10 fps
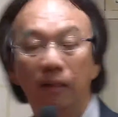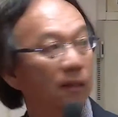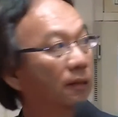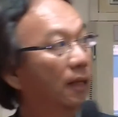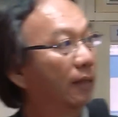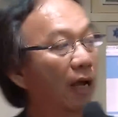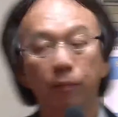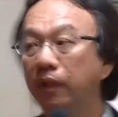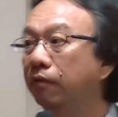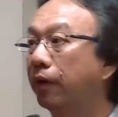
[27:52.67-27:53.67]
that have
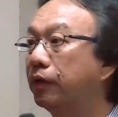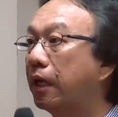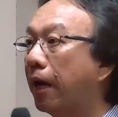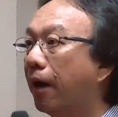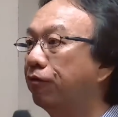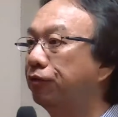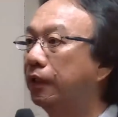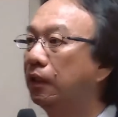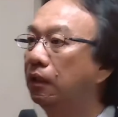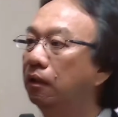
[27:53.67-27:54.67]
been very
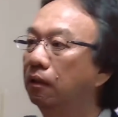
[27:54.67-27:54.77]
carefully